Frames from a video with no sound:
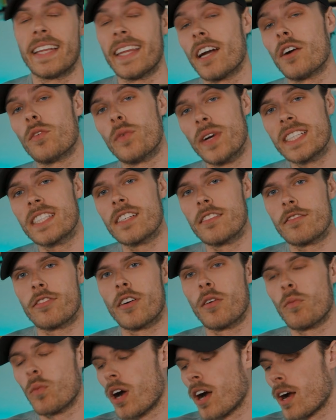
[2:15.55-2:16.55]
then a recent
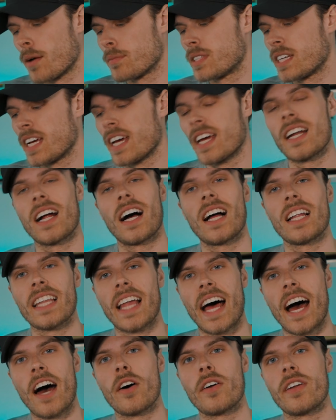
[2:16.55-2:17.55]
firmware update
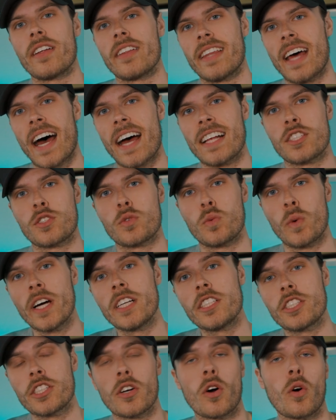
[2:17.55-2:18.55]
allowed that
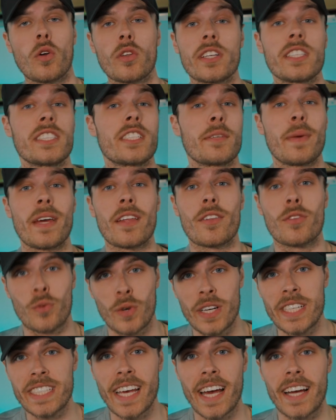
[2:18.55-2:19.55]
switch only to be
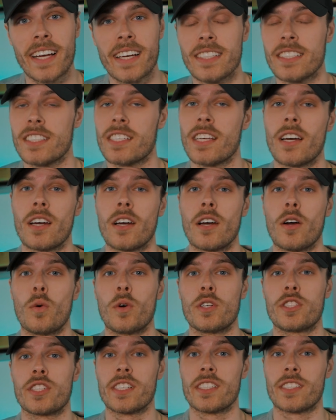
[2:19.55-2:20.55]
3 seconds,
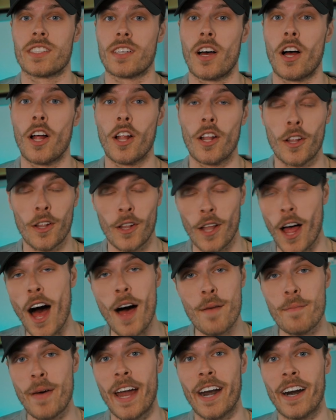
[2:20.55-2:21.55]
which is a
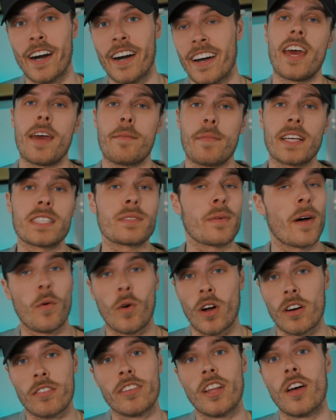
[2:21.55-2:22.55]
lot better. It makes my
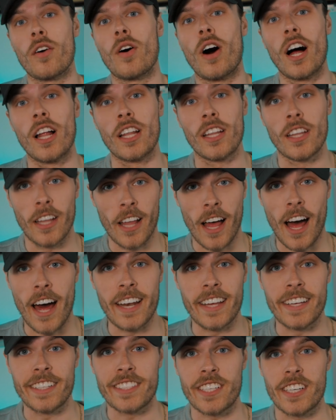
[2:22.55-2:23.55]
workflow a lot
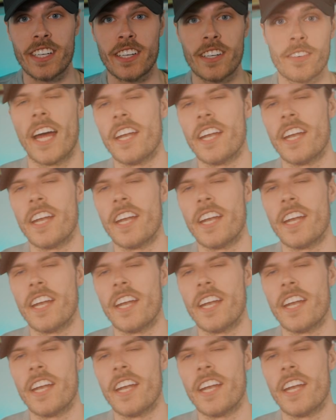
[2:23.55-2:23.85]
easier.